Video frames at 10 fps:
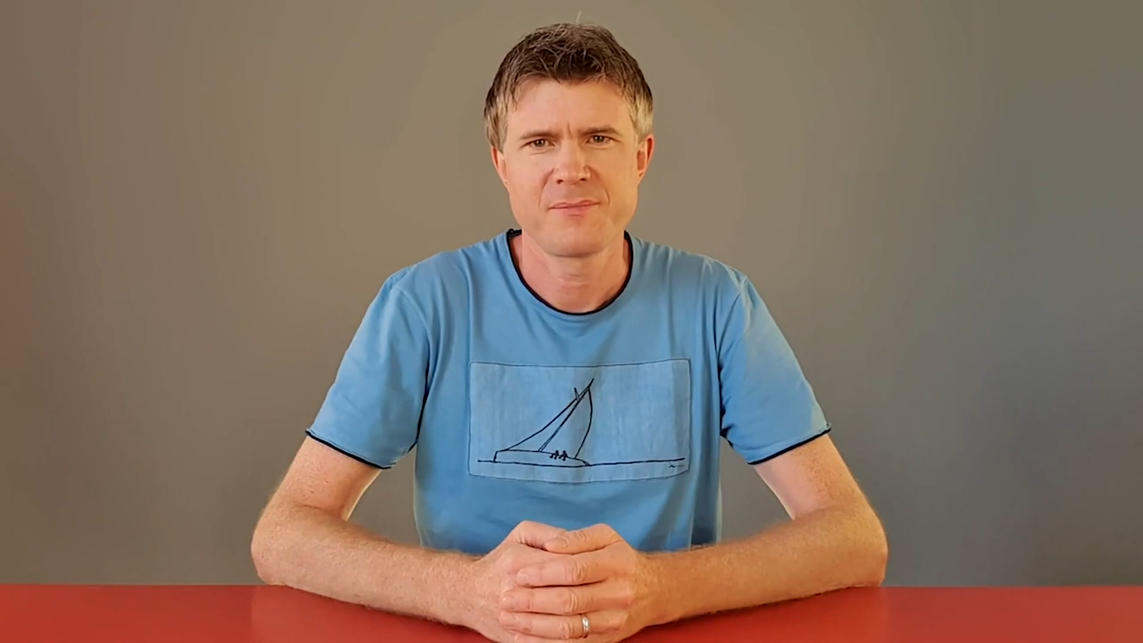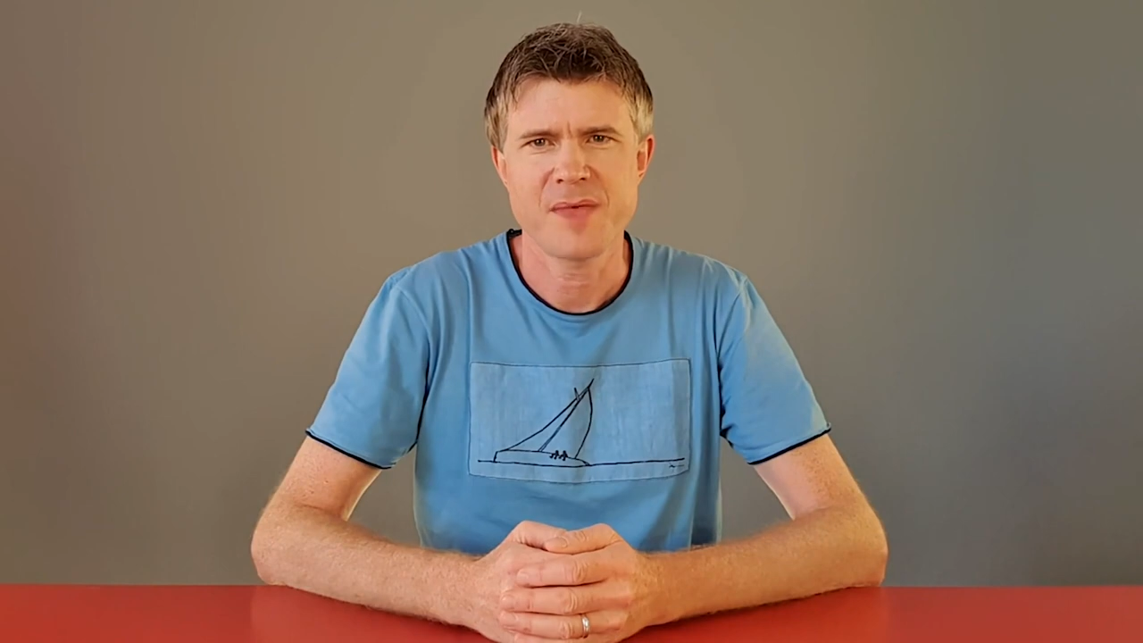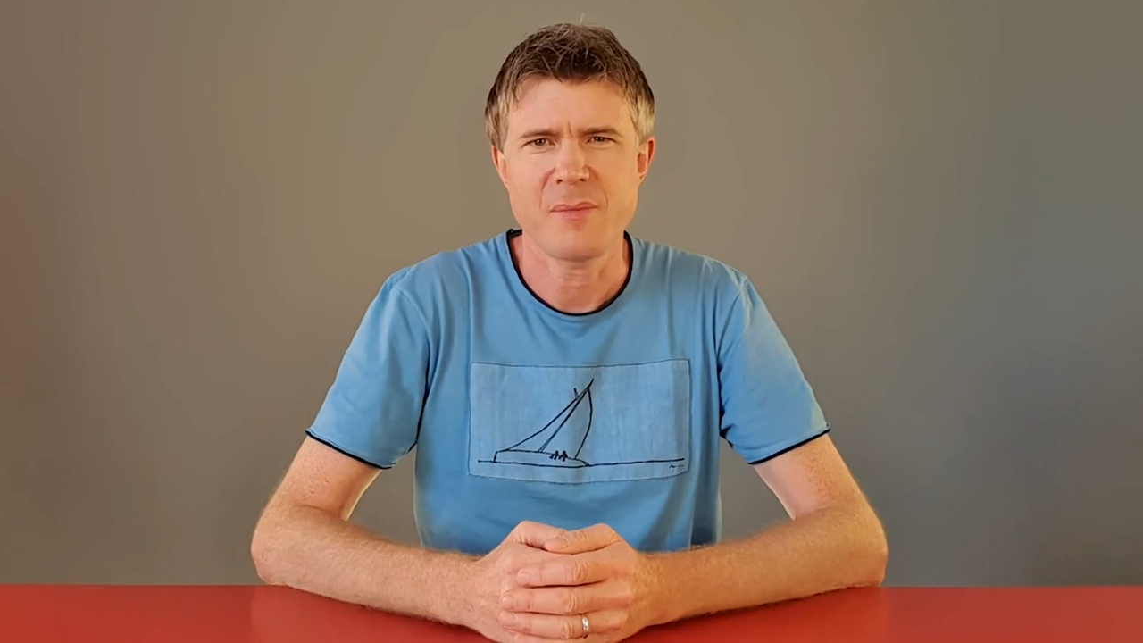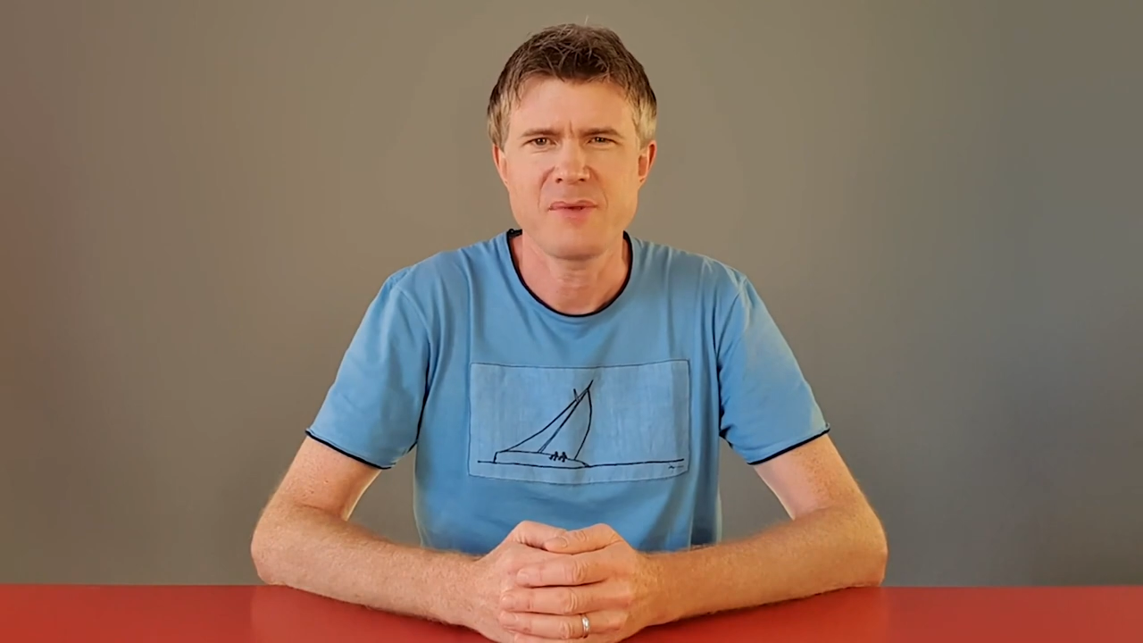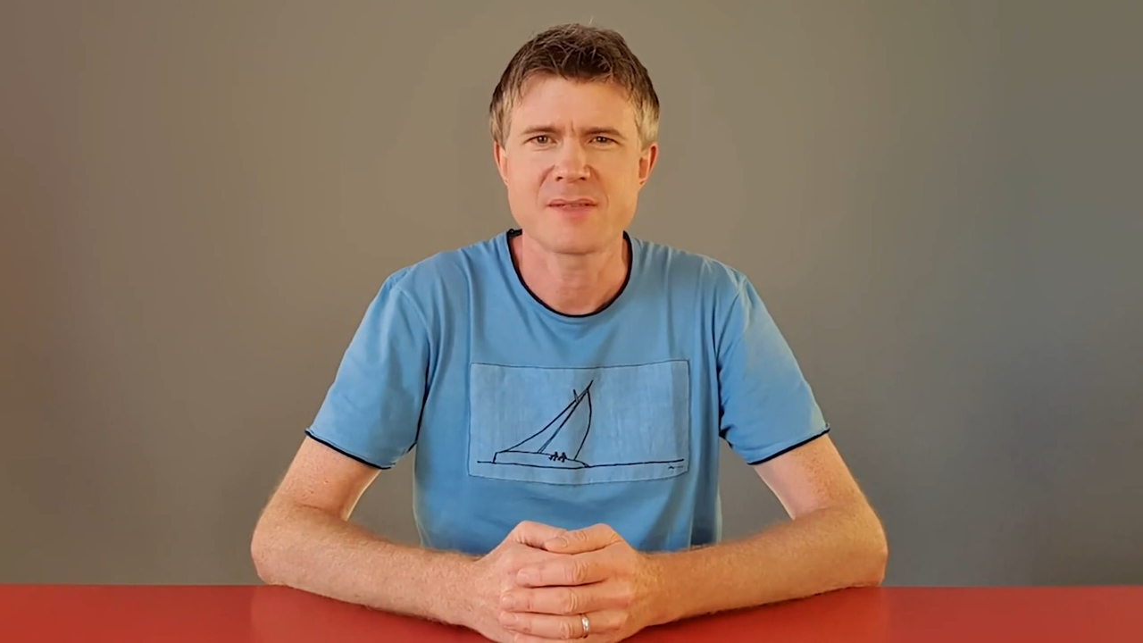
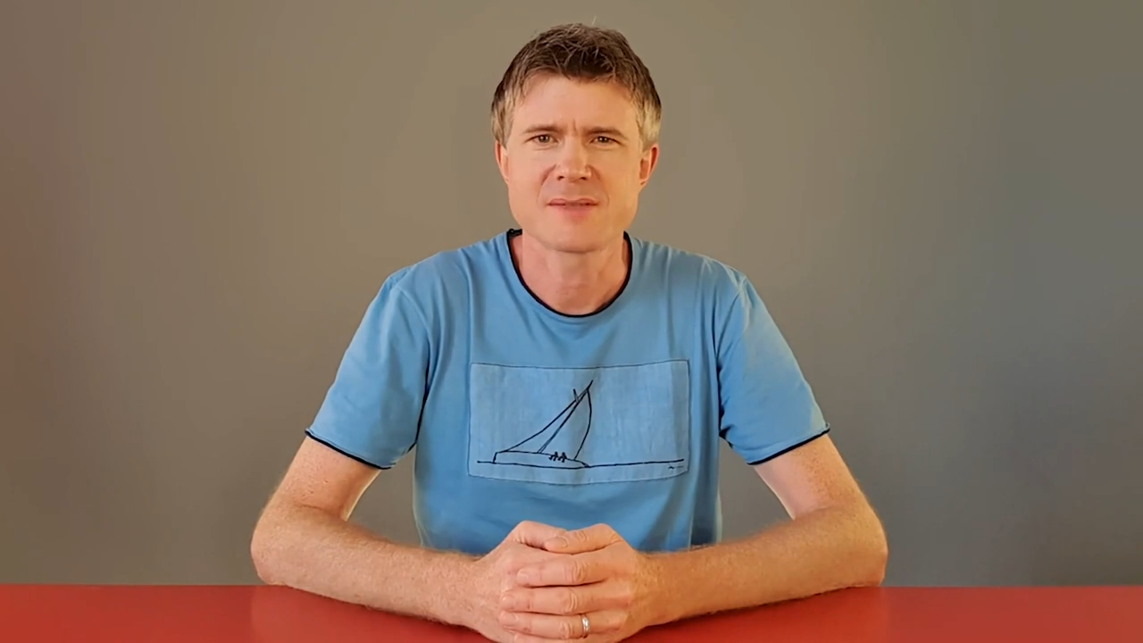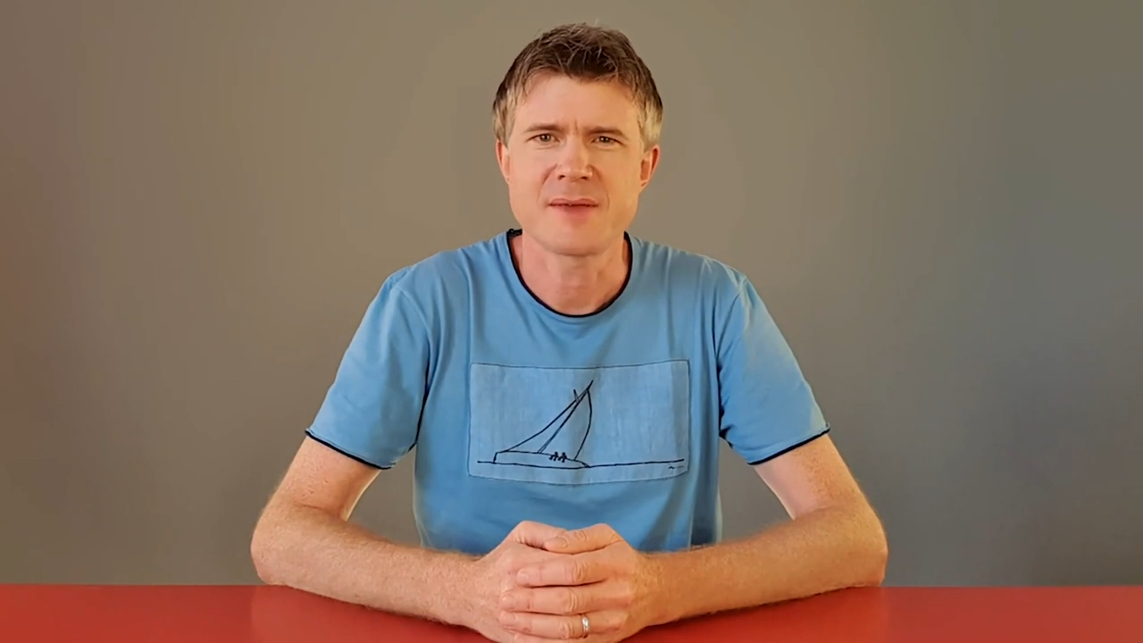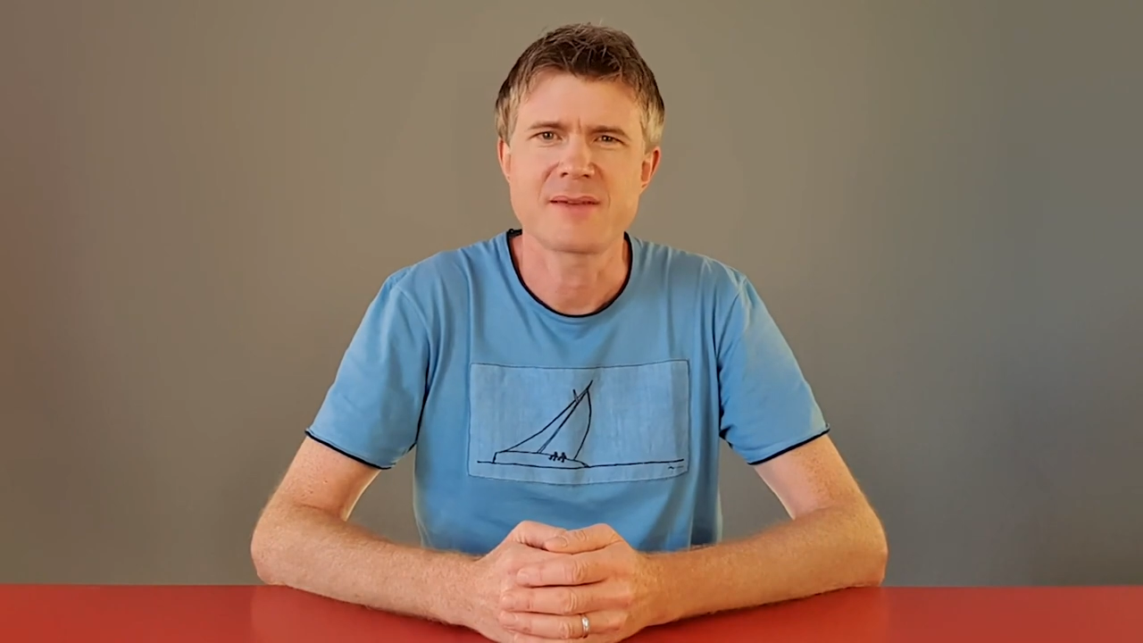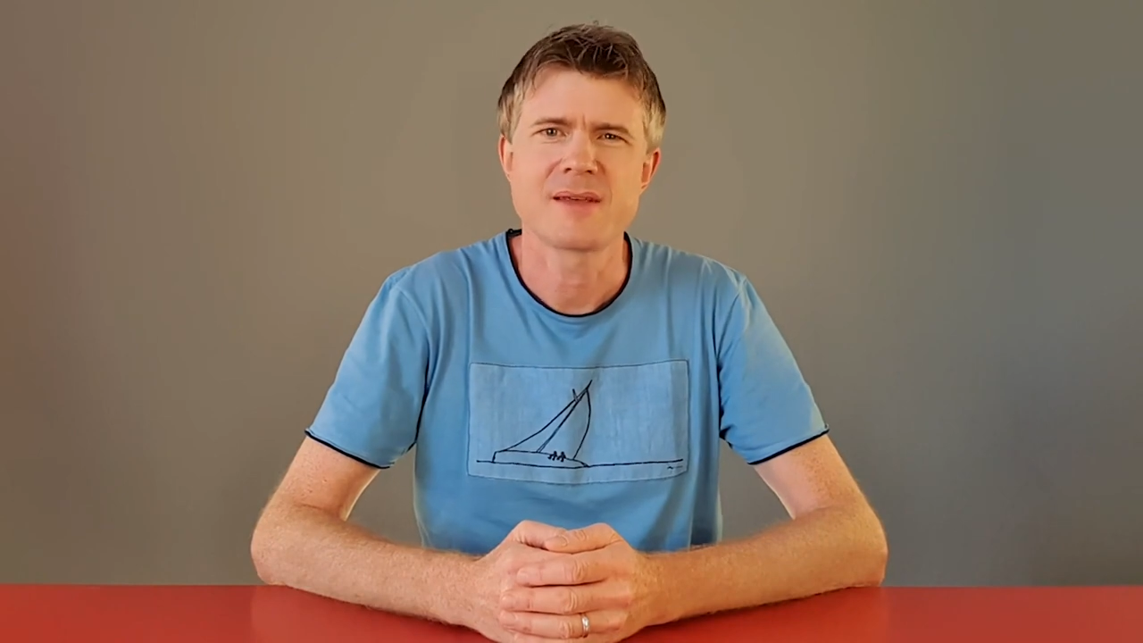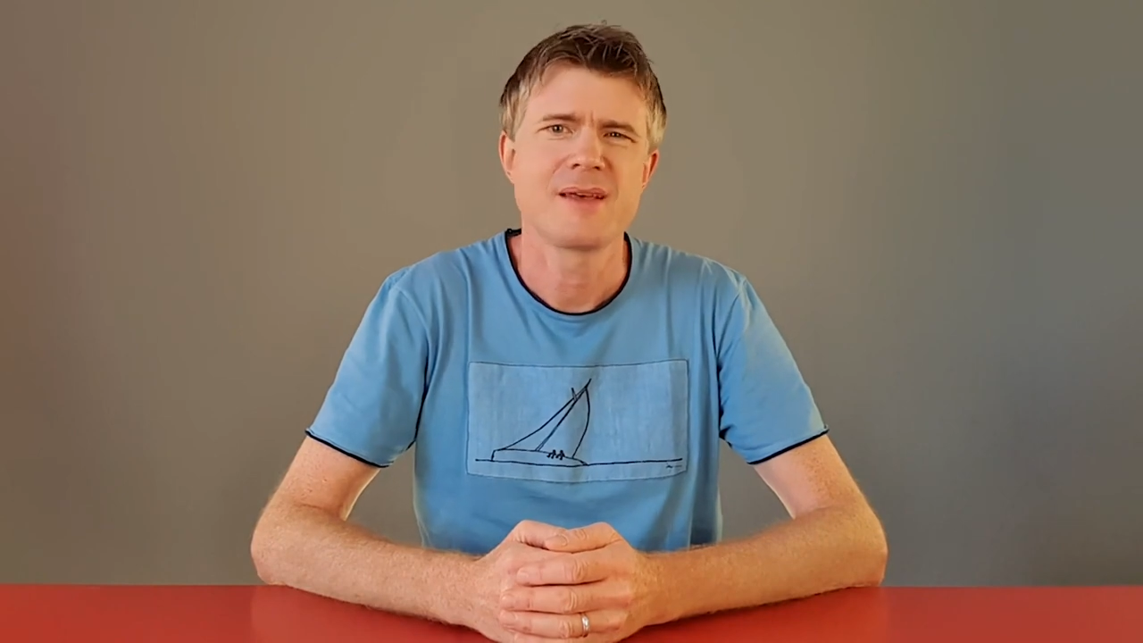That means
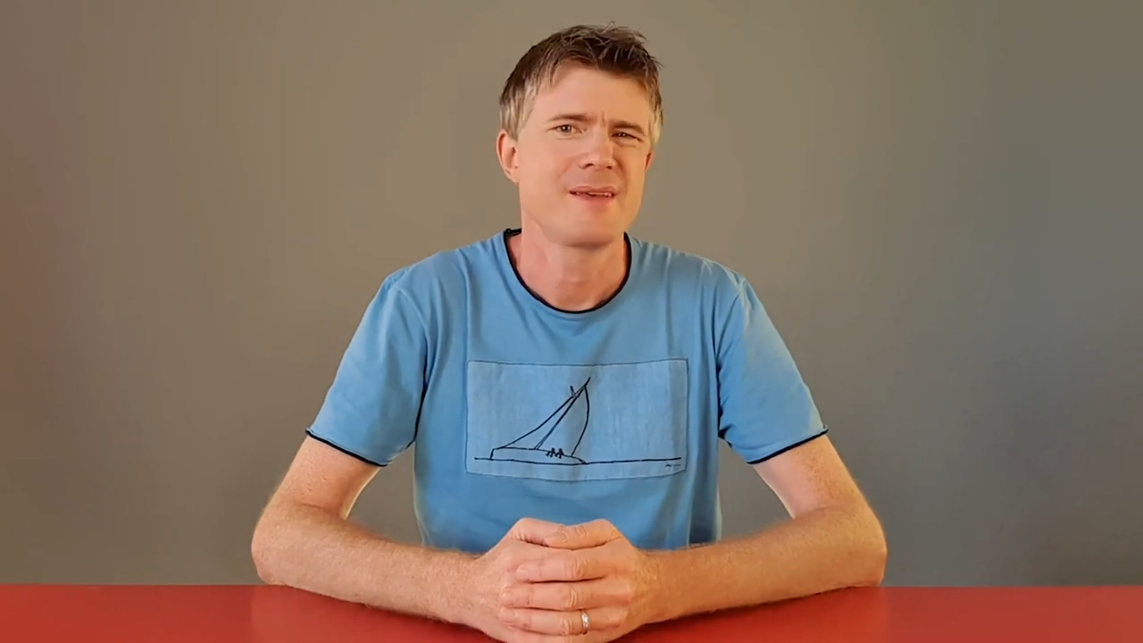that